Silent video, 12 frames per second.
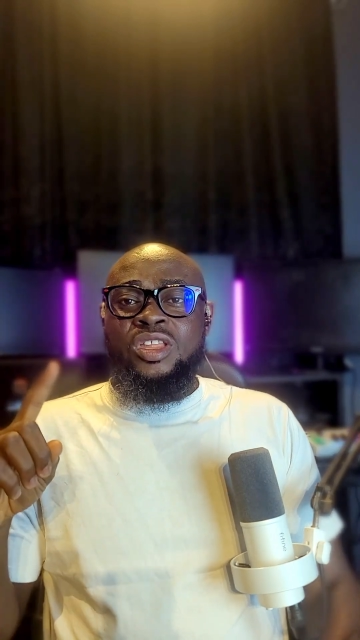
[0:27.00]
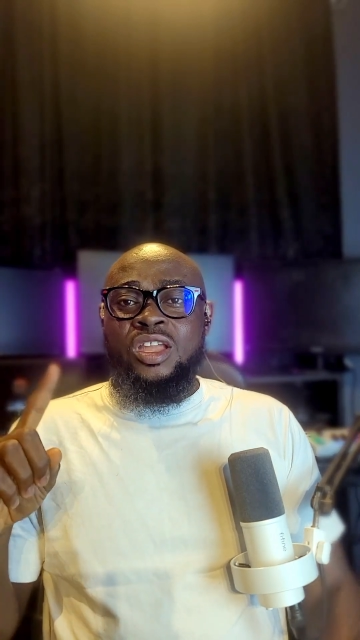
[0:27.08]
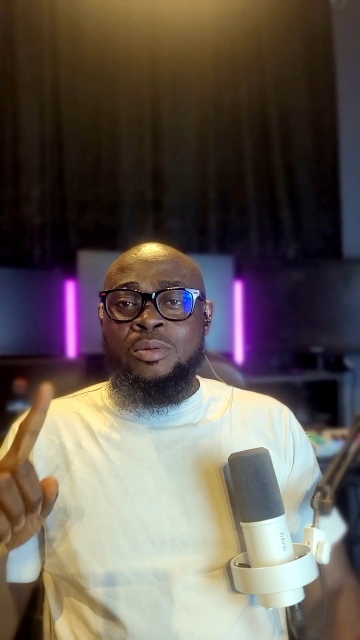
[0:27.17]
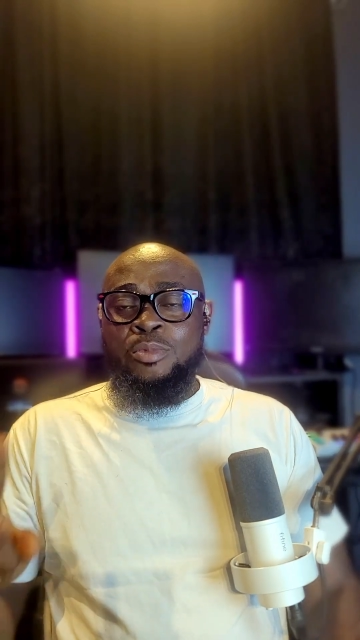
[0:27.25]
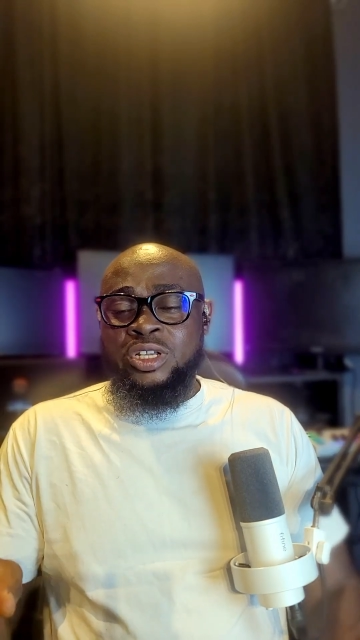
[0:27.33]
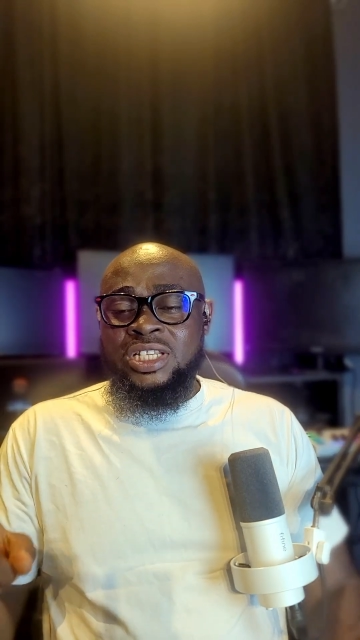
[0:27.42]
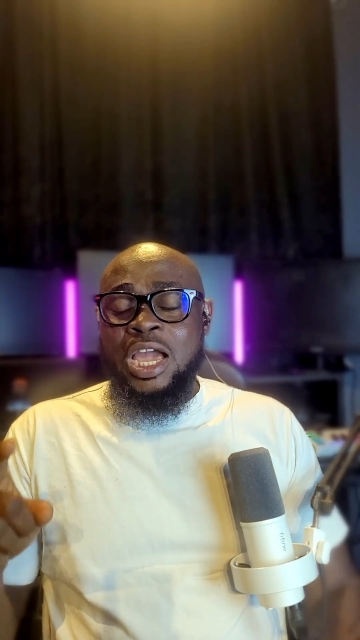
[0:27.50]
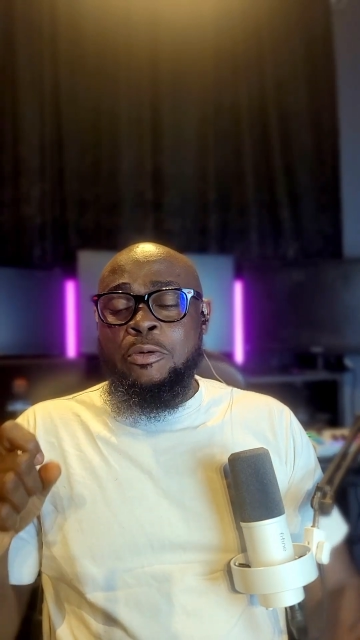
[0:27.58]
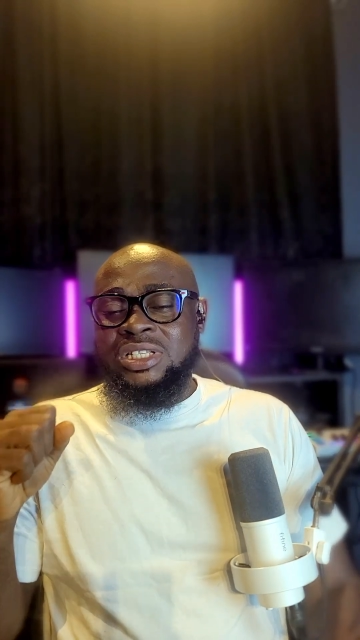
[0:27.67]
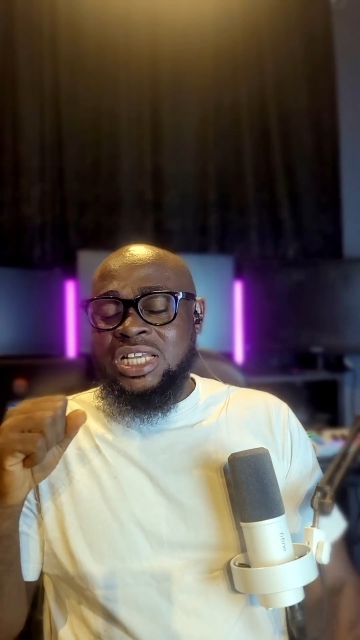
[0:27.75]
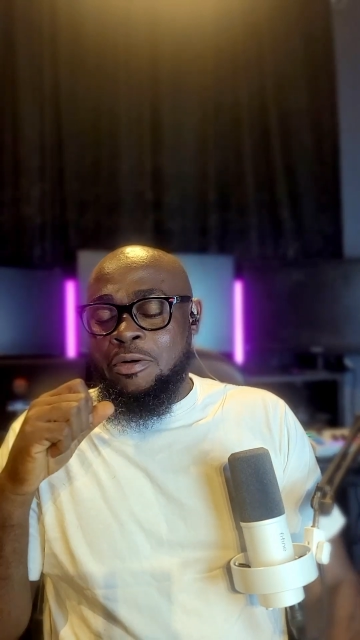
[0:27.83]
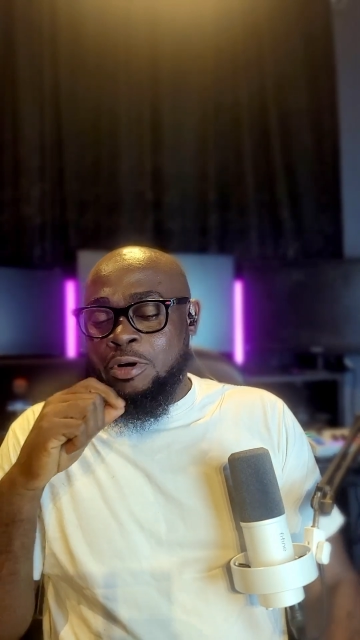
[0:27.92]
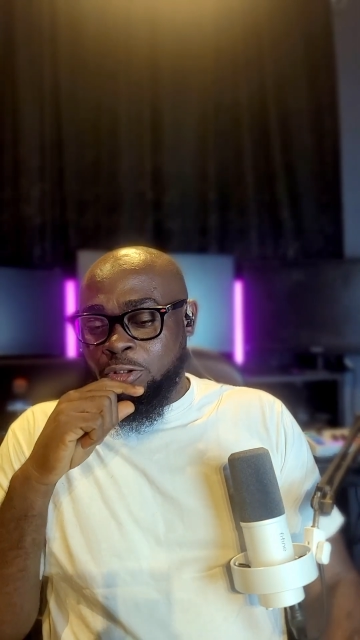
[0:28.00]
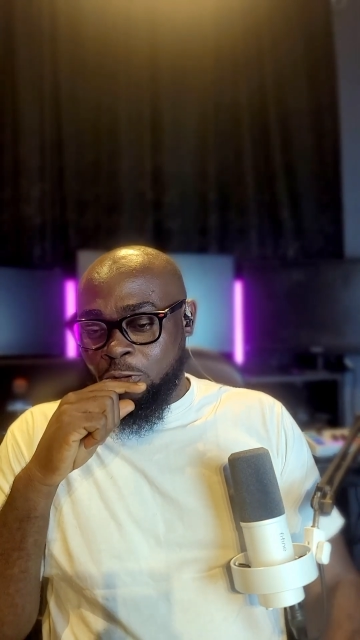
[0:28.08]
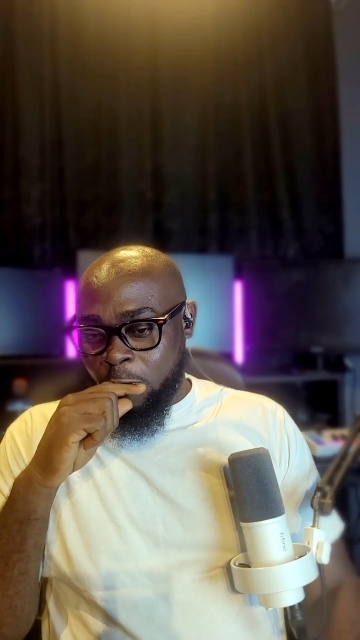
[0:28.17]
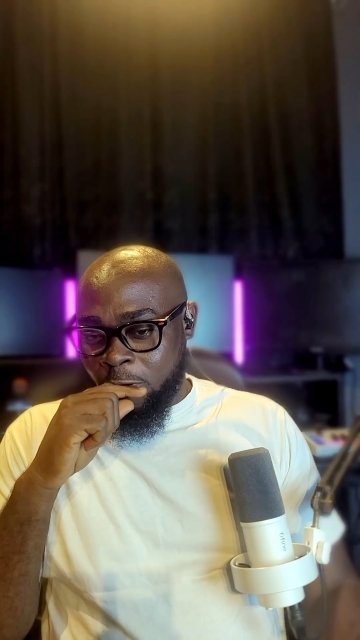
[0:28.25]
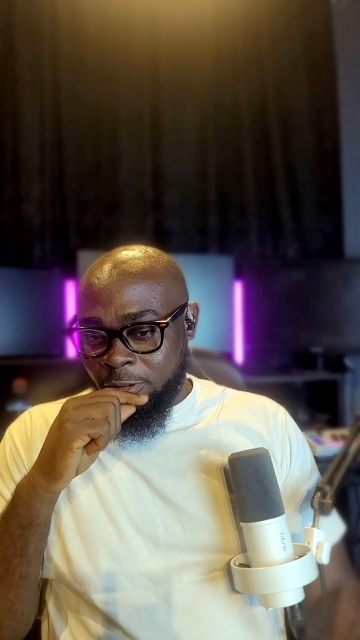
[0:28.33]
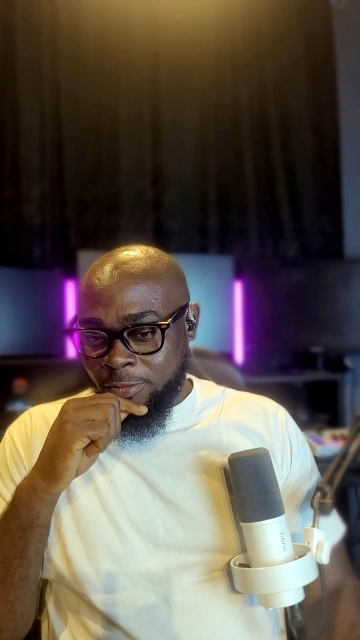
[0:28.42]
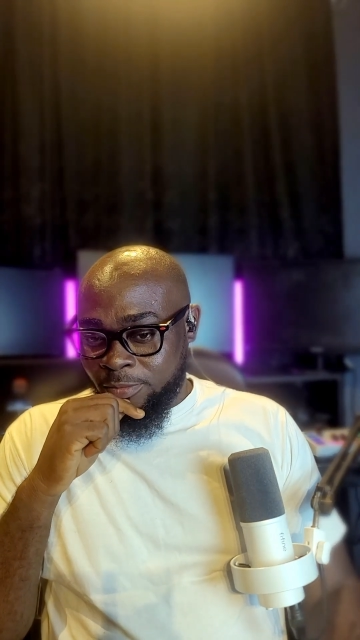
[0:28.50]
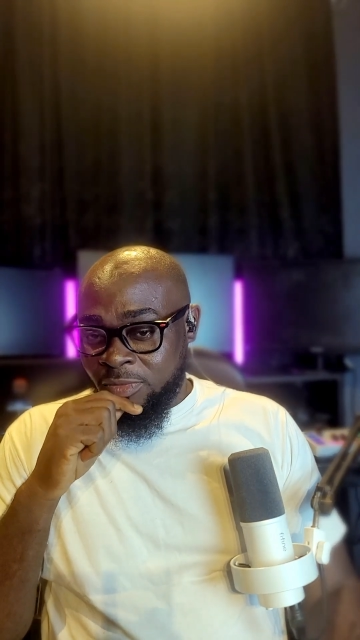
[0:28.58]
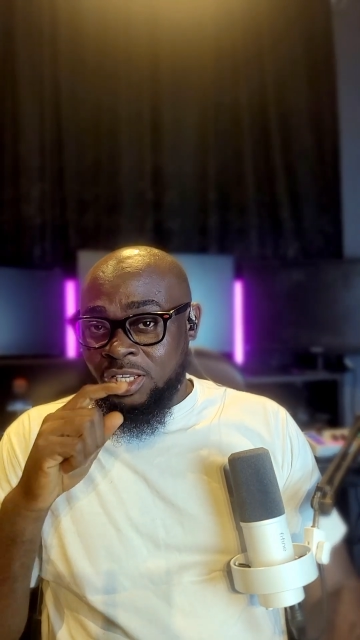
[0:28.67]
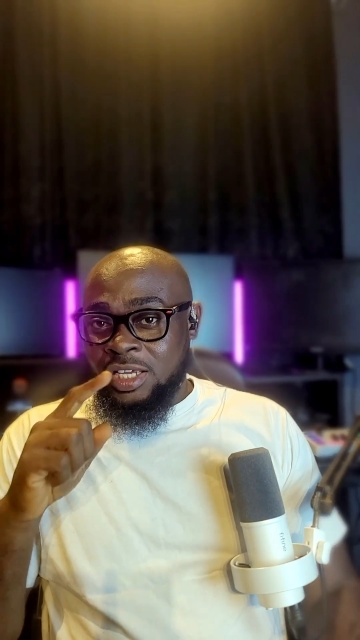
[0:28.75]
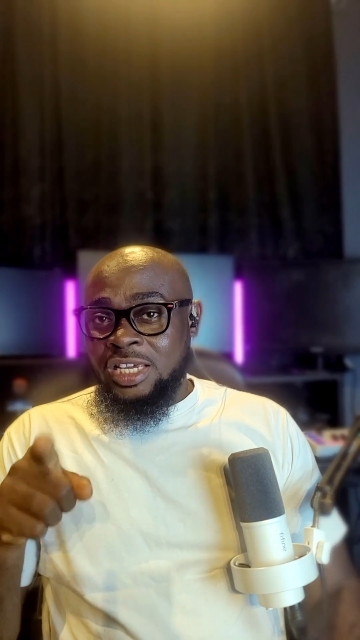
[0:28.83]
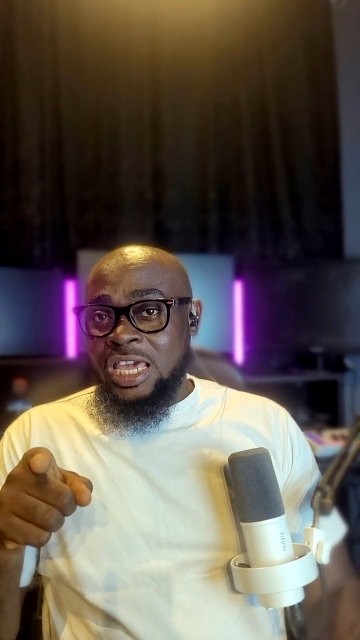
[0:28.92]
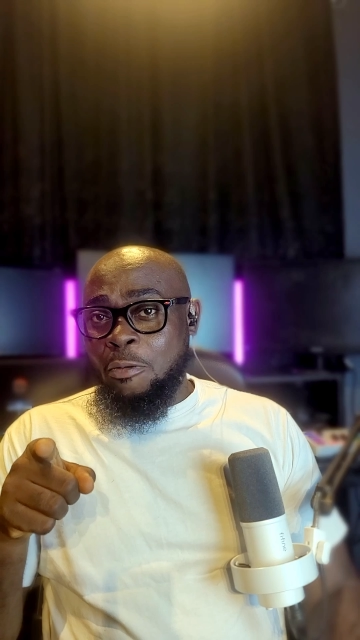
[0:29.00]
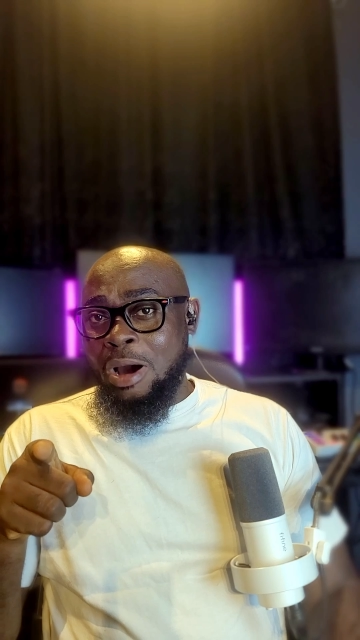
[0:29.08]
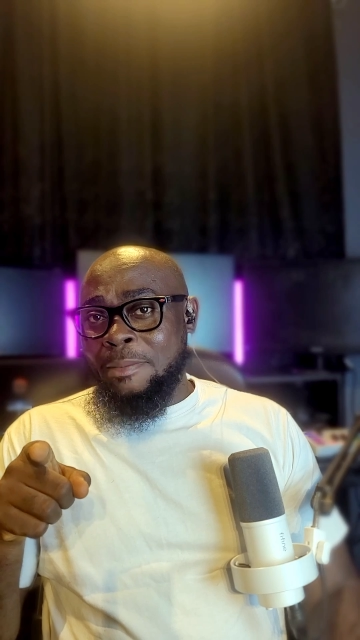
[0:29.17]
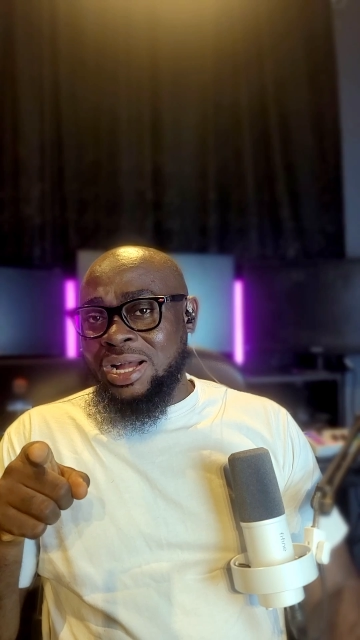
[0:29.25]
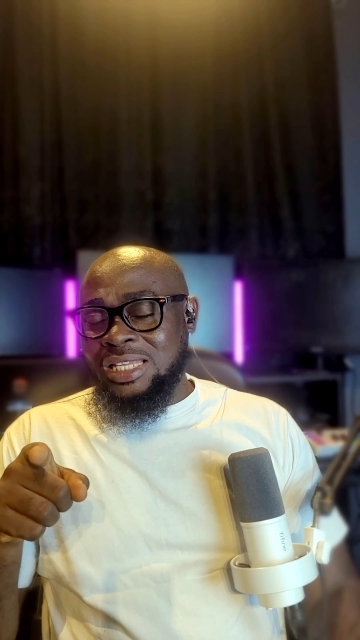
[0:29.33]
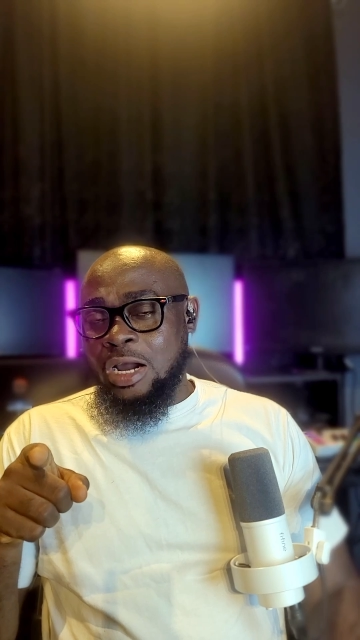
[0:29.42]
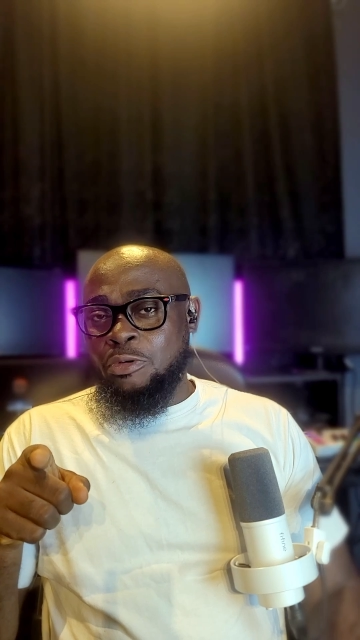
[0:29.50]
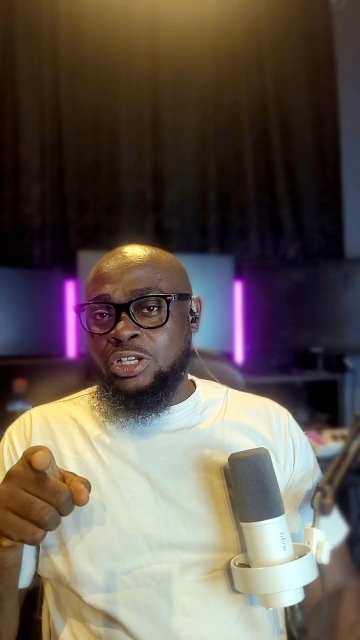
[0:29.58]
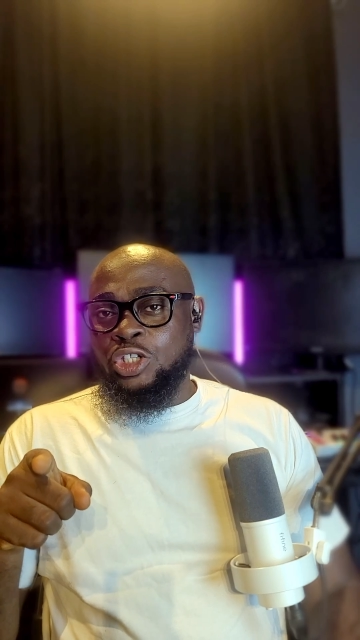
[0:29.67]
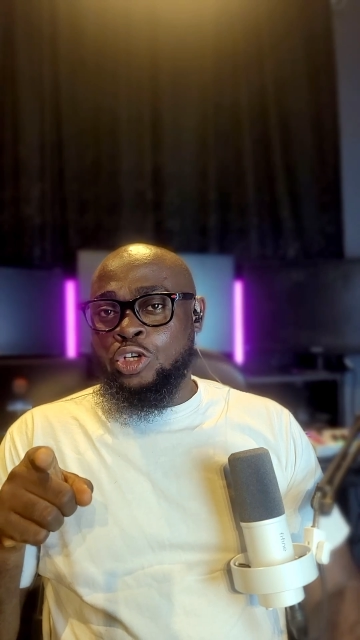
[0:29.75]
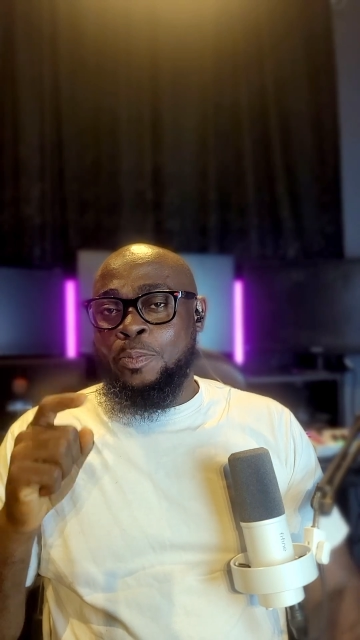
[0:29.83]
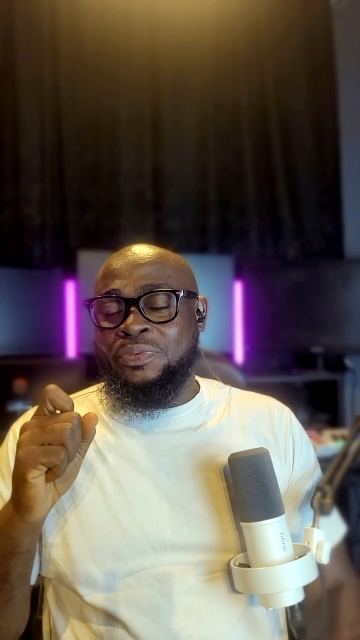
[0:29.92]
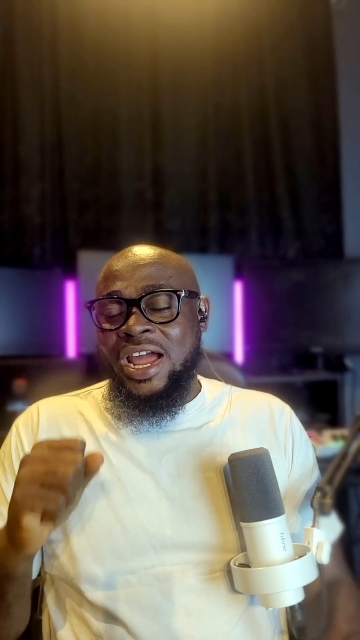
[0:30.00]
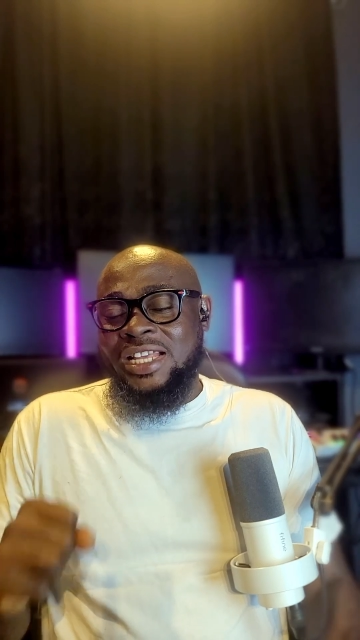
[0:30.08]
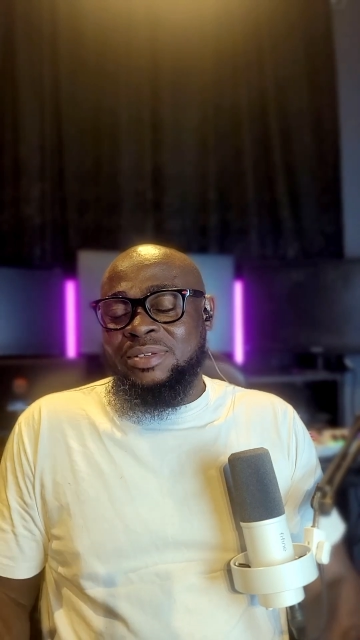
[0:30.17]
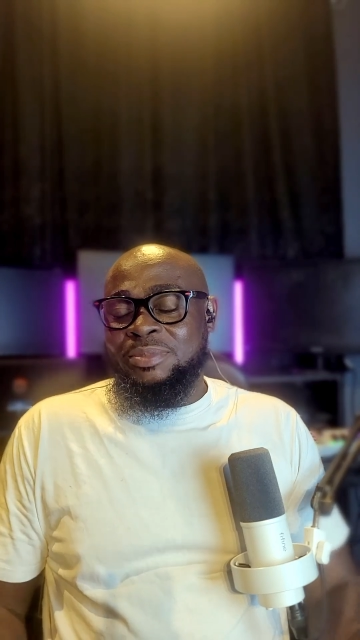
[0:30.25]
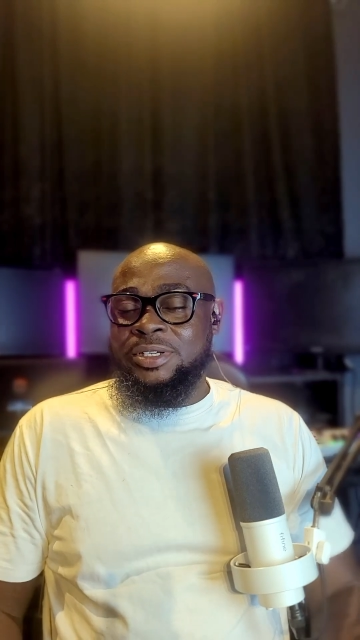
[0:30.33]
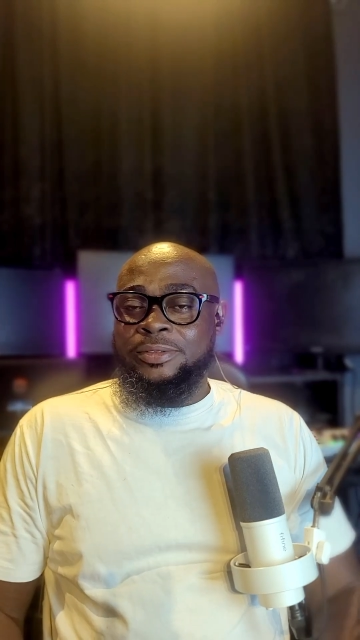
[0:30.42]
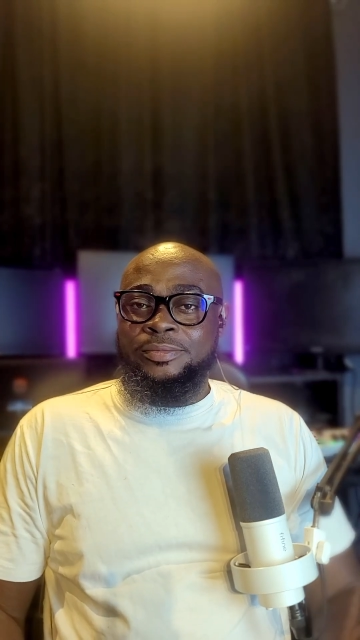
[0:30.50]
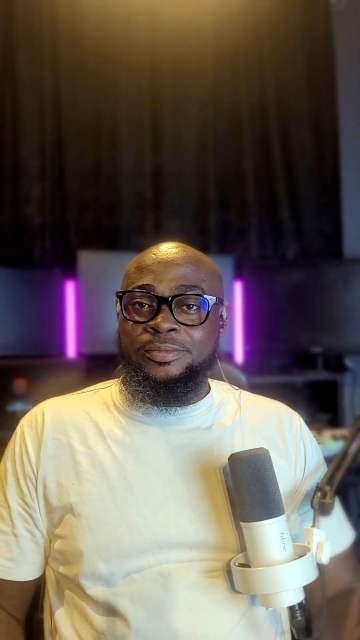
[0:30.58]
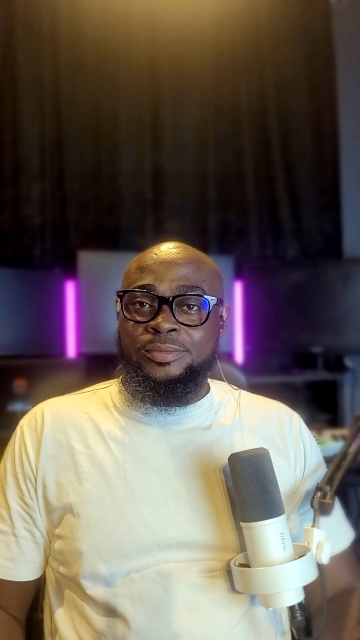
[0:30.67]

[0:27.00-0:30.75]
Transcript: But here, what I want to talk. Again, one matter will surprise me.